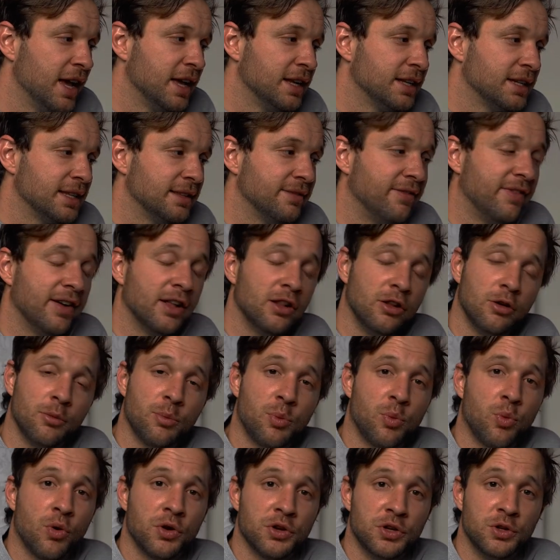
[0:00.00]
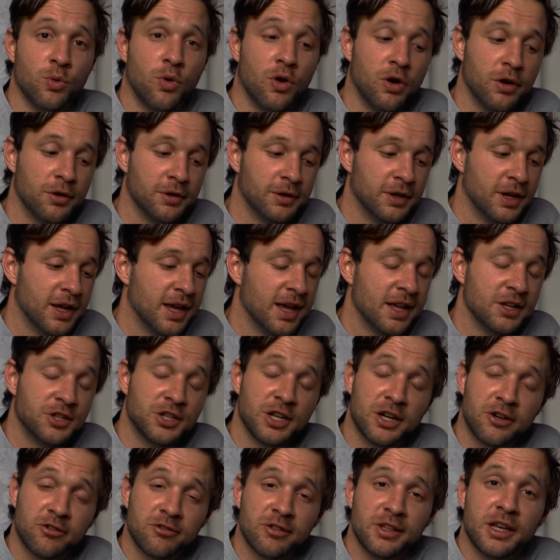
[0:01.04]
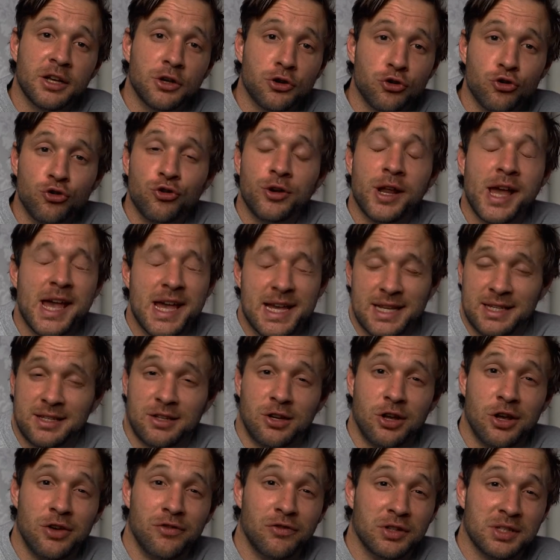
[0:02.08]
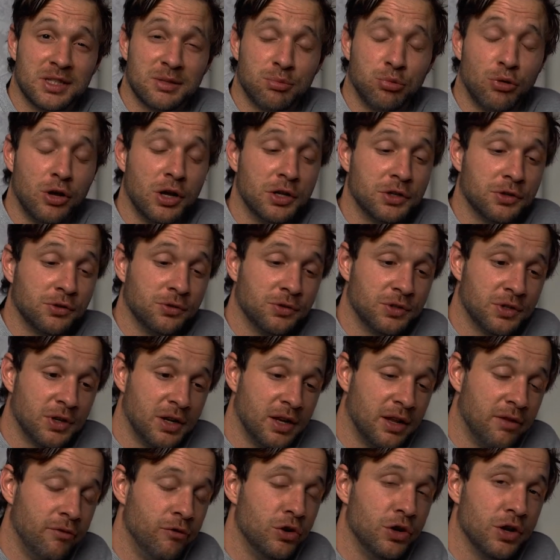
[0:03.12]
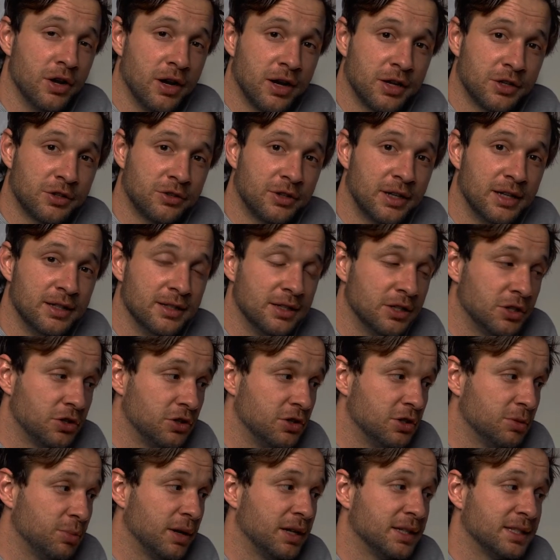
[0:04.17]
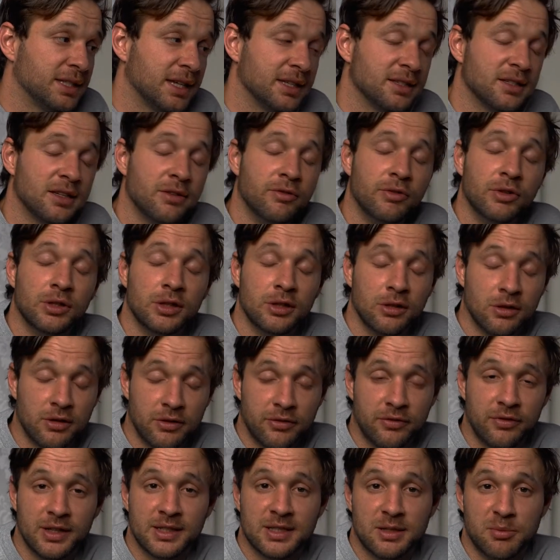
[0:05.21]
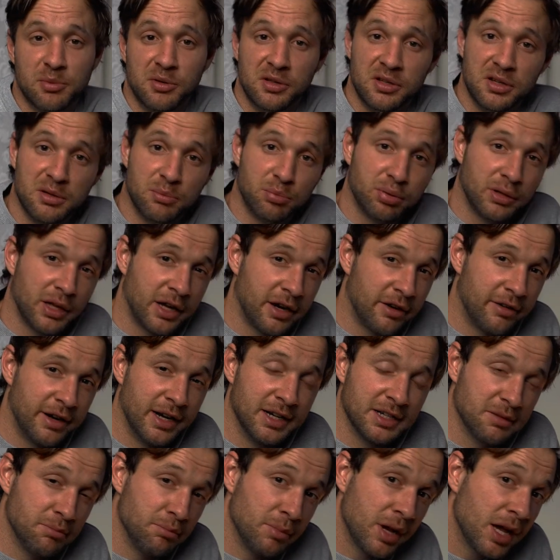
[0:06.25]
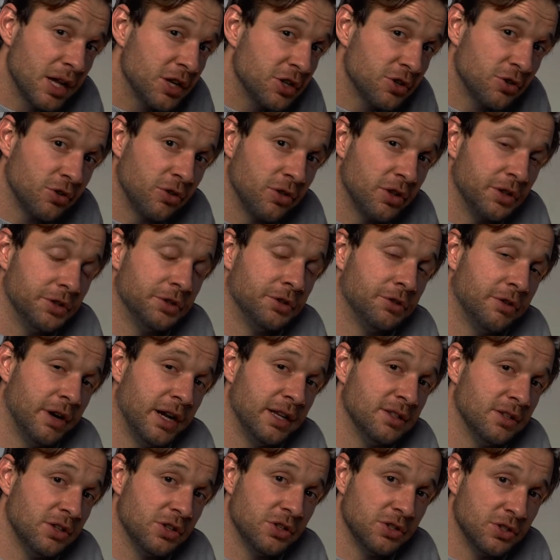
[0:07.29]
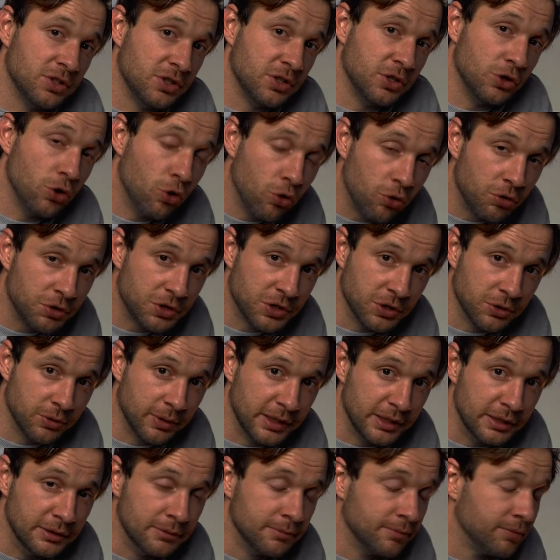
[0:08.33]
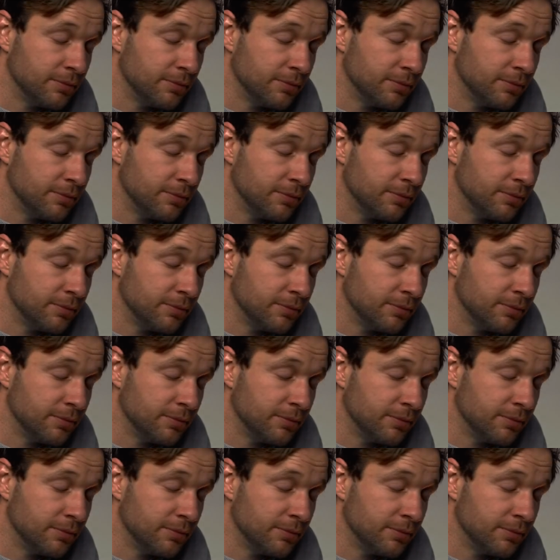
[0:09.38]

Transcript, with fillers: develop what you want. Generally a good S-curve on the spline tool is gonna give you nice transitions, but it does give you a lot of flexibility to play around to make sure that the transitions you're doing